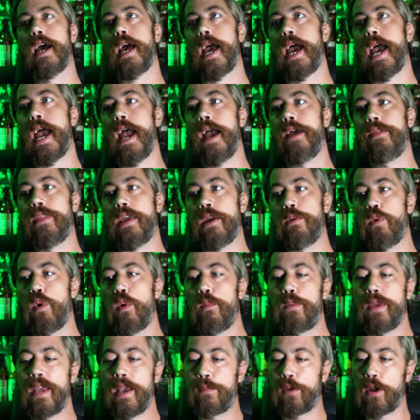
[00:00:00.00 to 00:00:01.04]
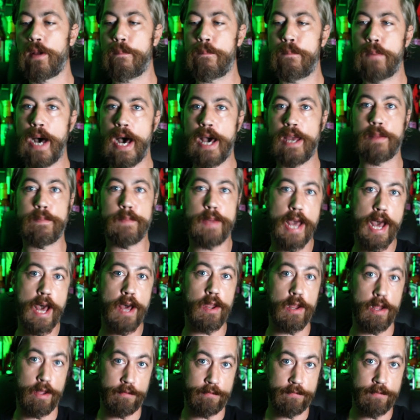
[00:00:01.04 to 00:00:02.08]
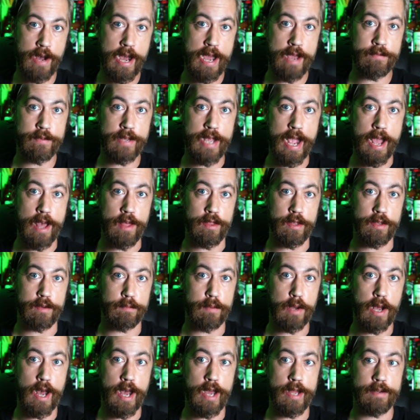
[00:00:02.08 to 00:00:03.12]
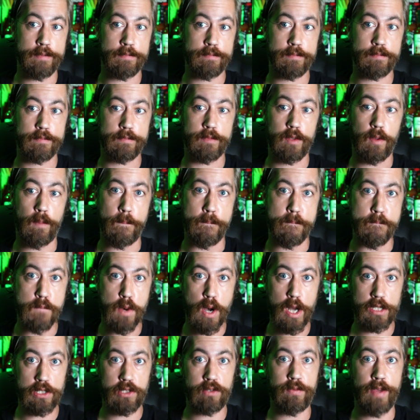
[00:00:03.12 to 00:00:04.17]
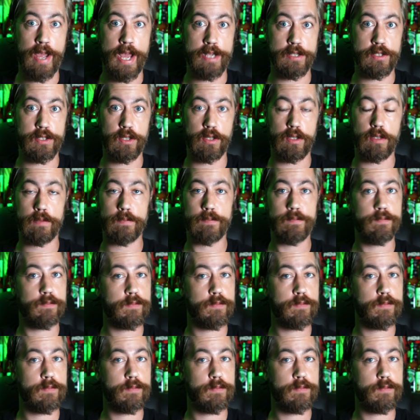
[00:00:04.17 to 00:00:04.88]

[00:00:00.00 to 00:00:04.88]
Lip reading: and they will be able to bottom out a 5-gallon pot much faster.